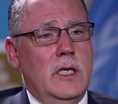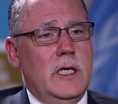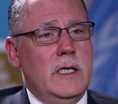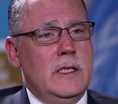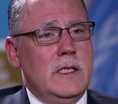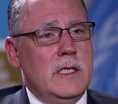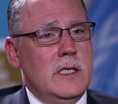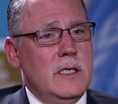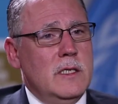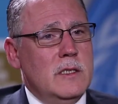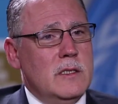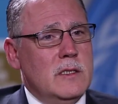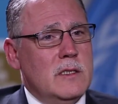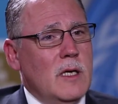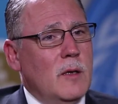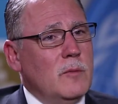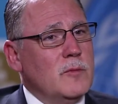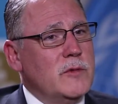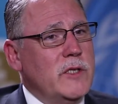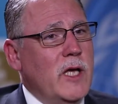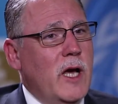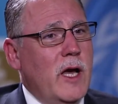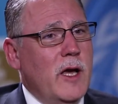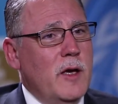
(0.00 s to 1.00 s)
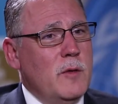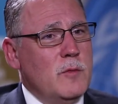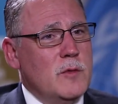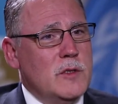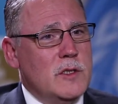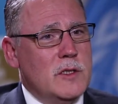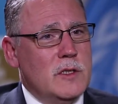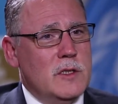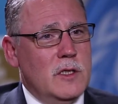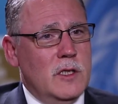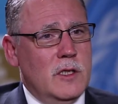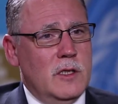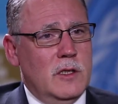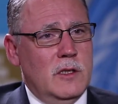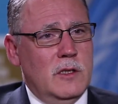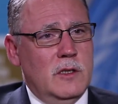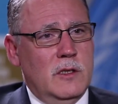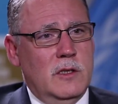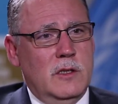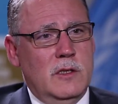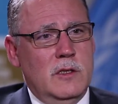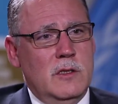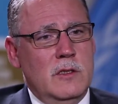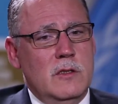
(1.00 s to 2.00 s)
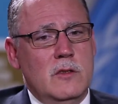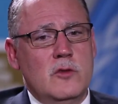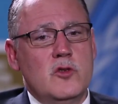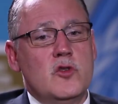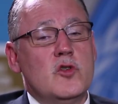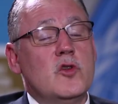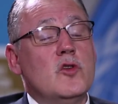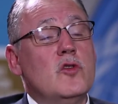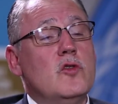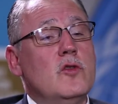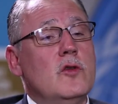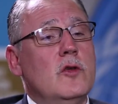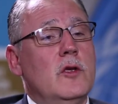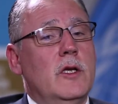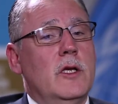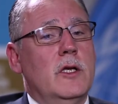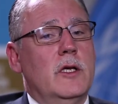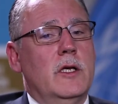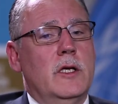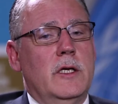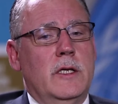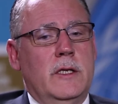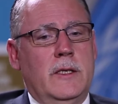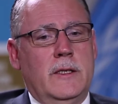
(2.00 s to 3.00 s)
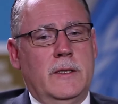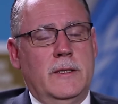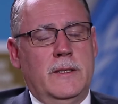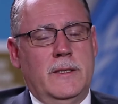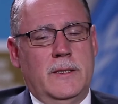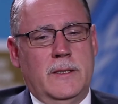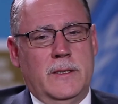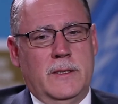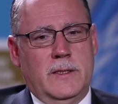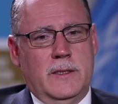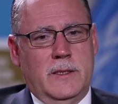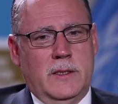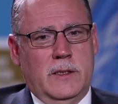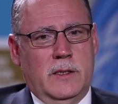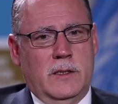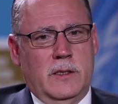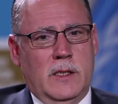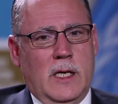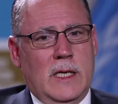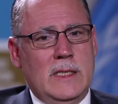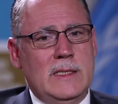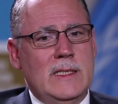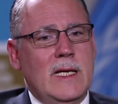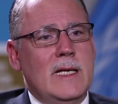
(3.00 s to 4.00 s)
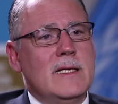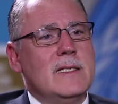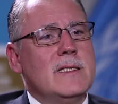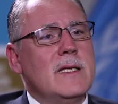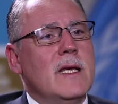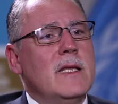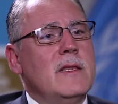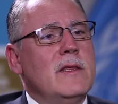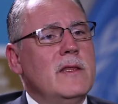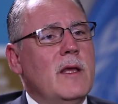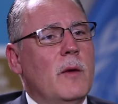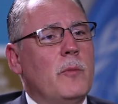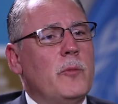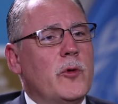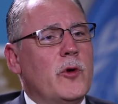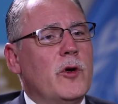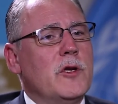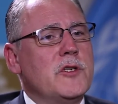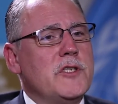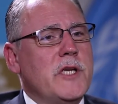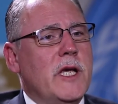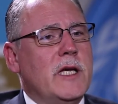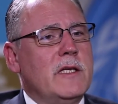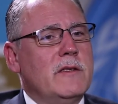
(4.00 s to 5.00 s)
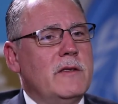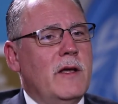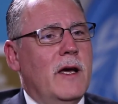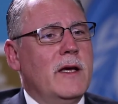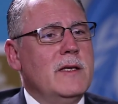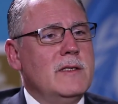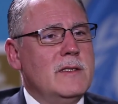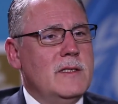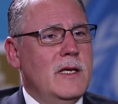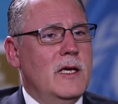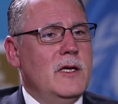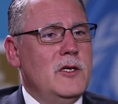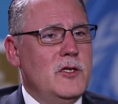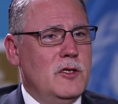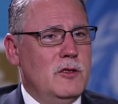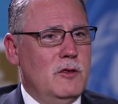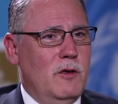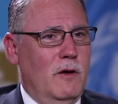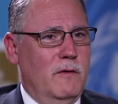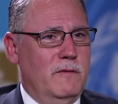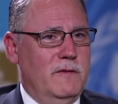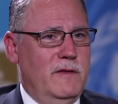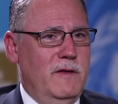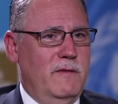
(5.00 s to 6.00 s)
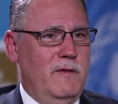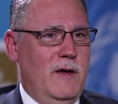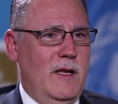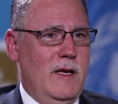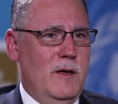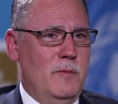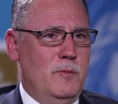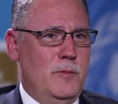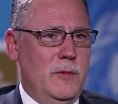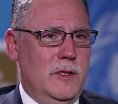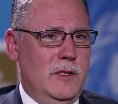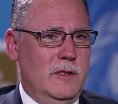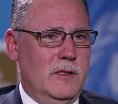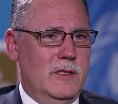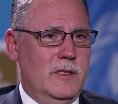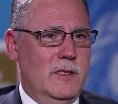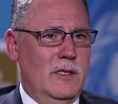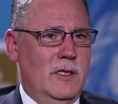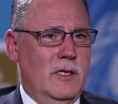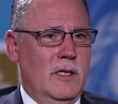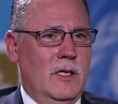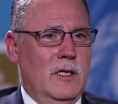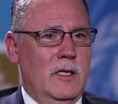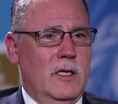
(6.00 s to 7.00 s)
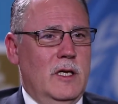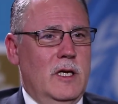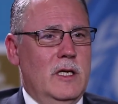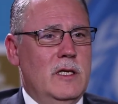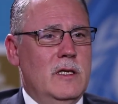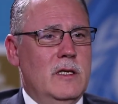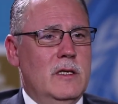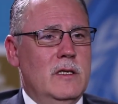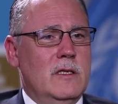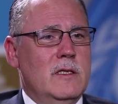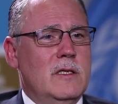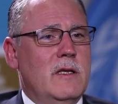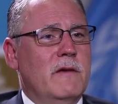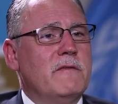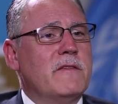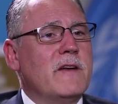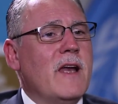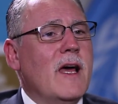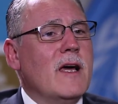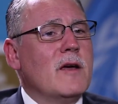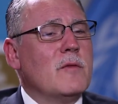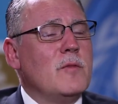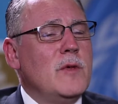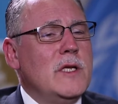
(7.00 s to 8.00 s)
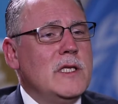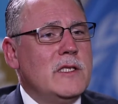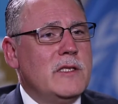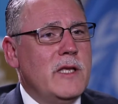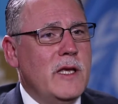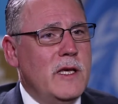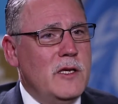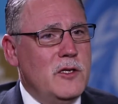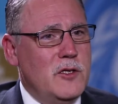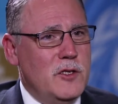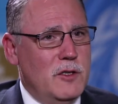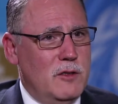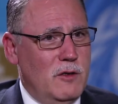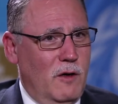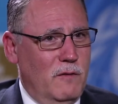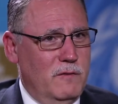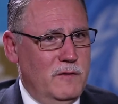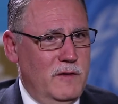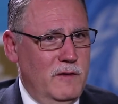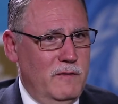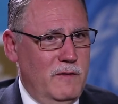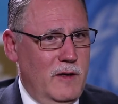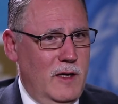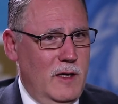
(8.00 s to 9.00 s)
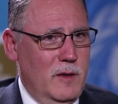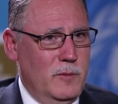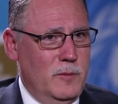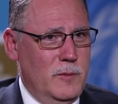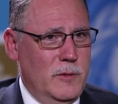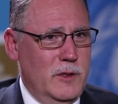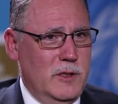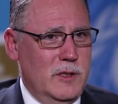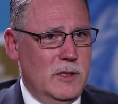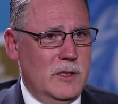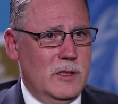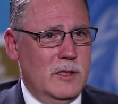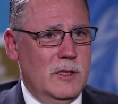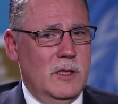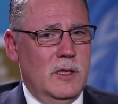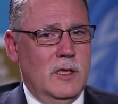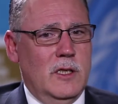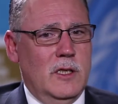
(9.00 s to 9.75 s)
it is sometimes, as I said, the projectization of development, the fragmentation of development.